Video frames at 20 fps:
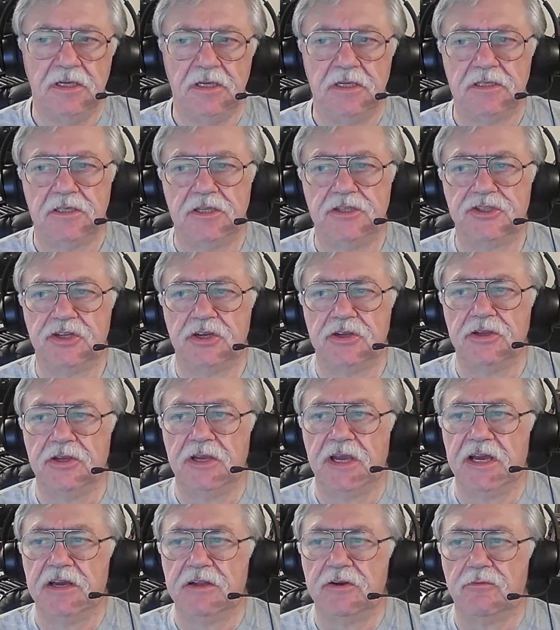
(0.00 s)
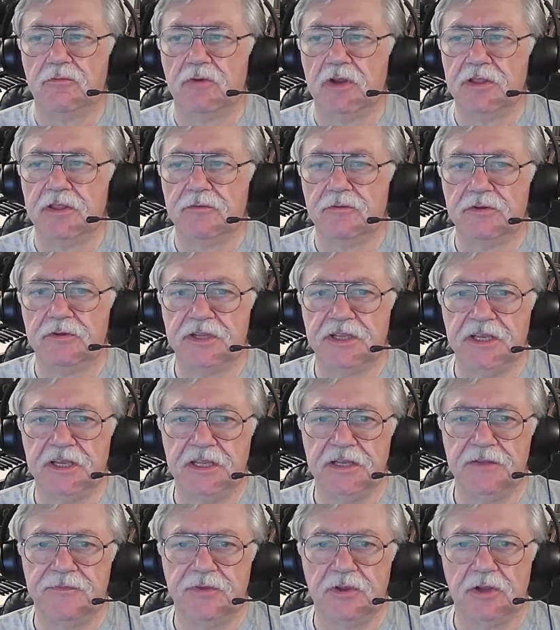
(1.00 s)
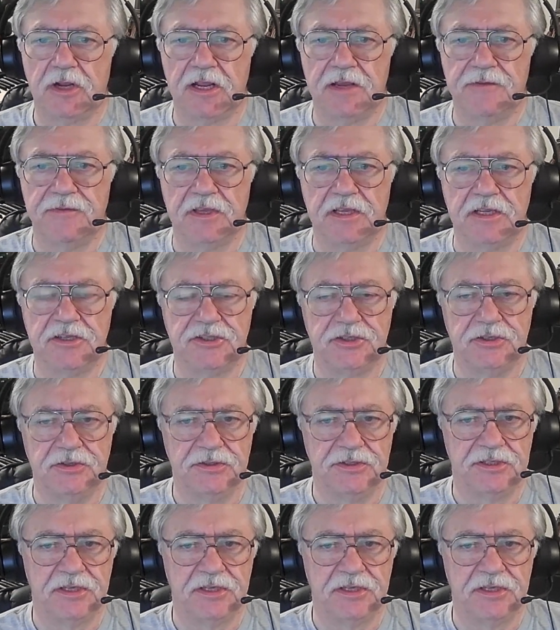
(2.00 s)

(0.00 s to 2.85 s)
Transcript: to show you how to run the routine if you're having issues.